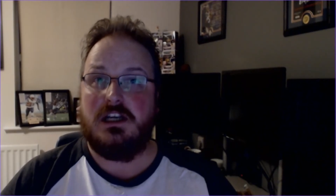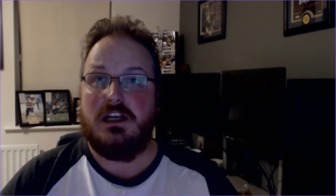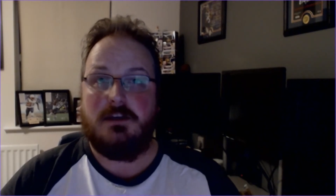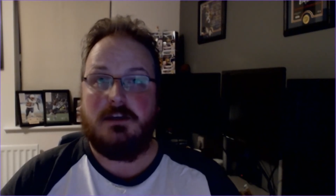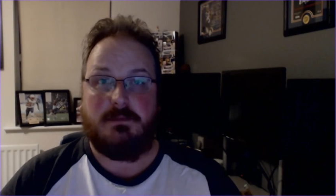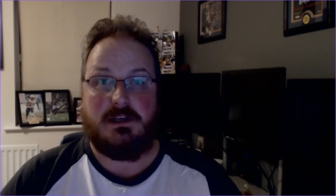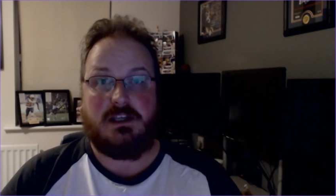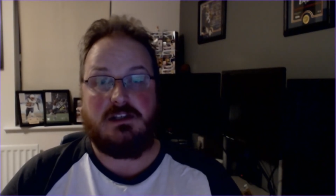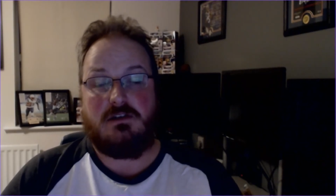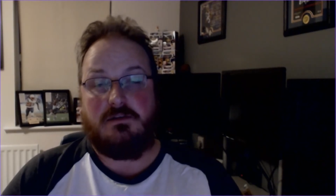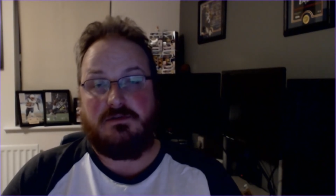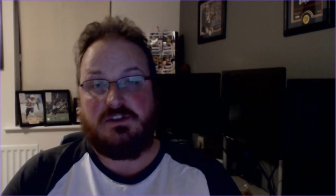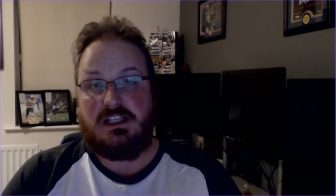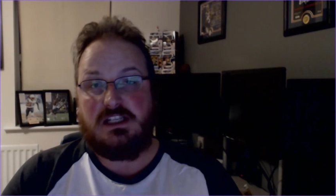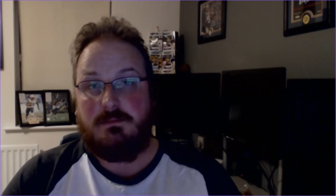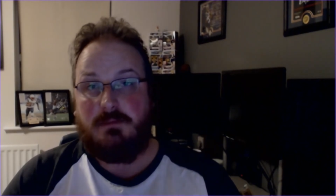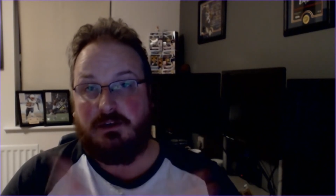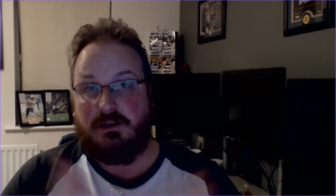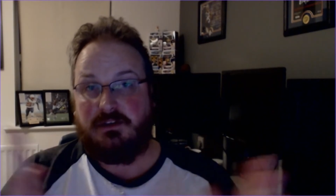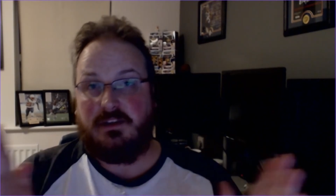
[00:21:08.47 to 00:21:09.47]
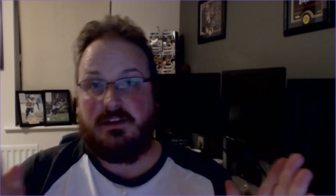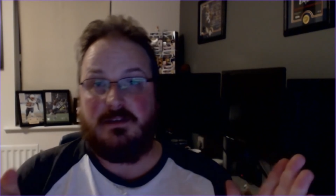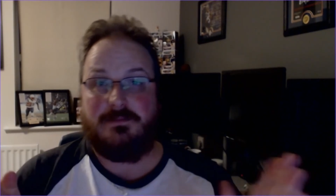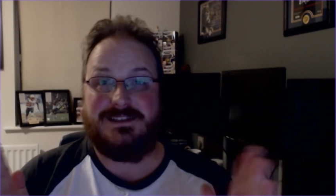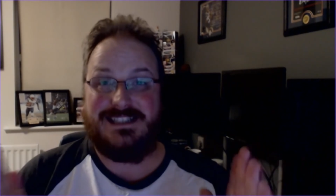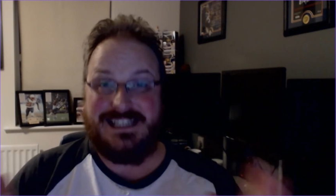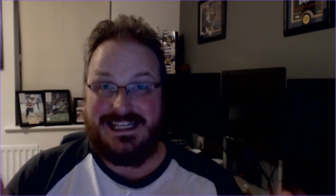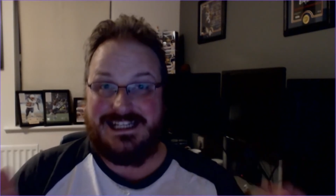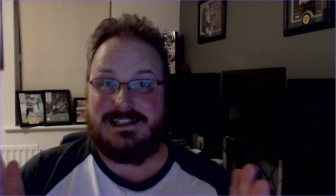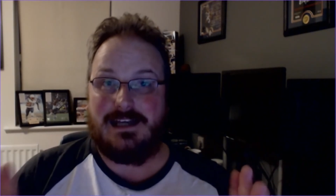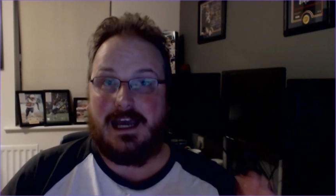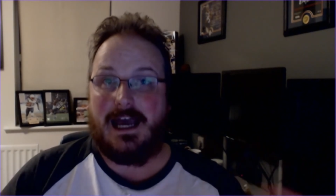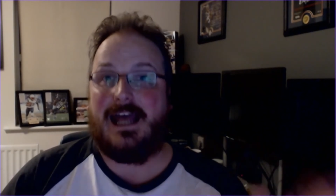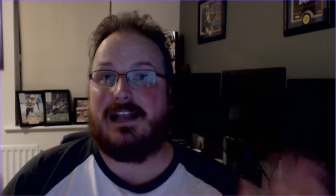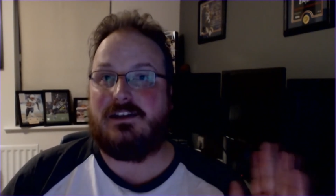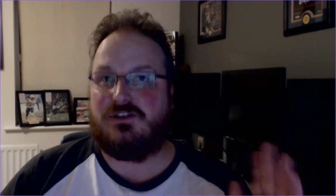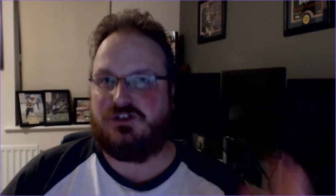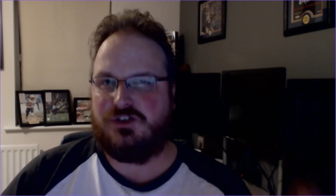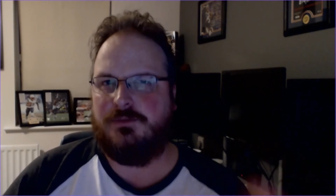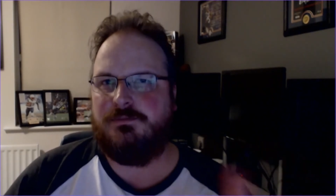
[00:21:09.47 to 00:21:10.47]
because obviously both of them did
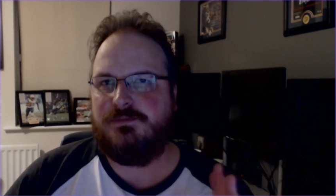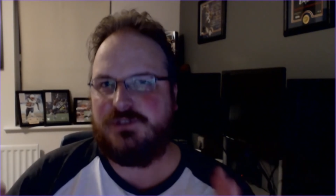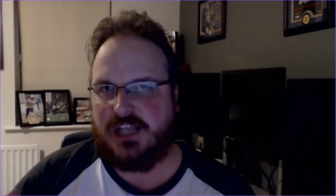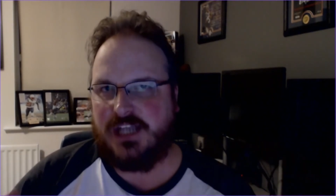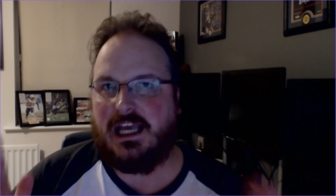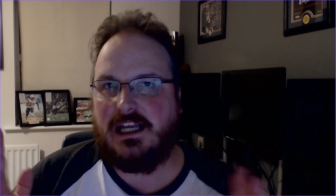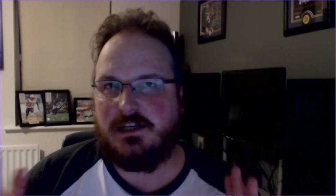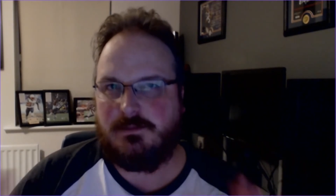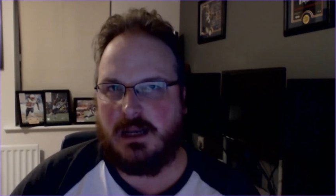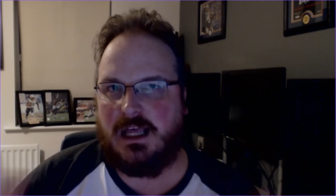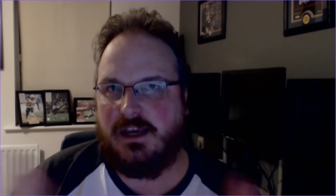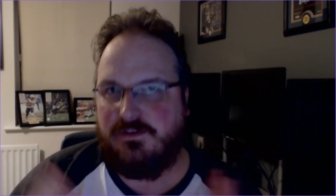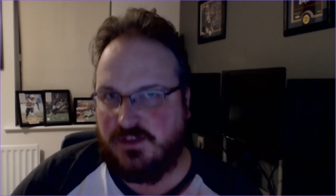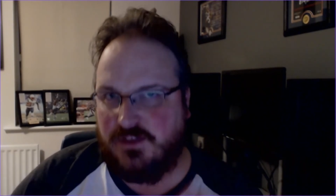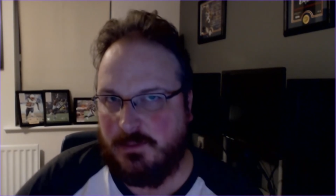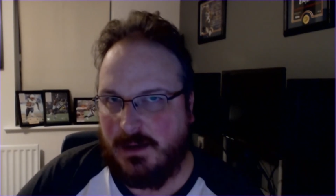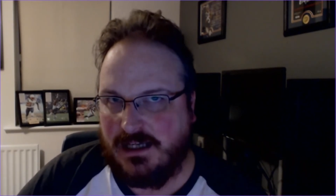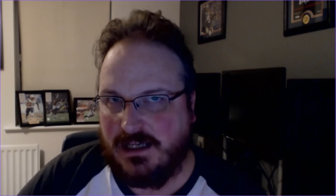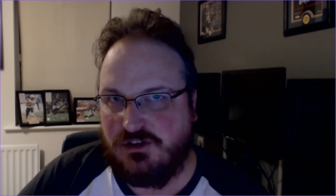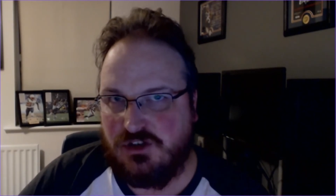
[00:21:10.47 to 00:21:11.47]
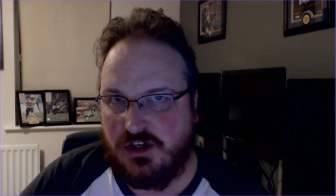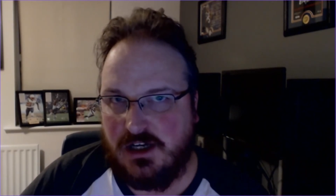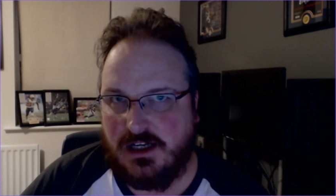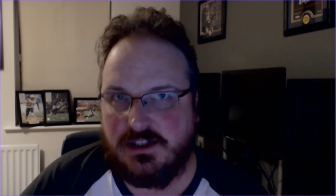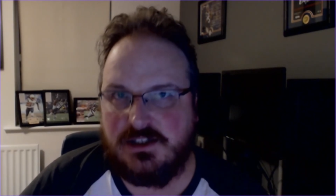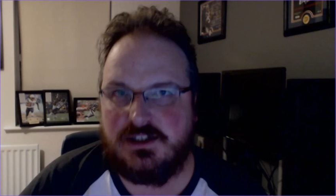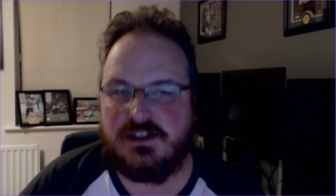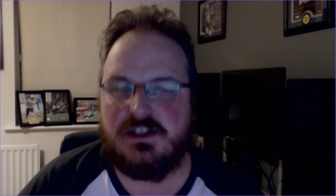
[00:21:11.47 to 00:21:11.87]
at some stage play for the Patriots.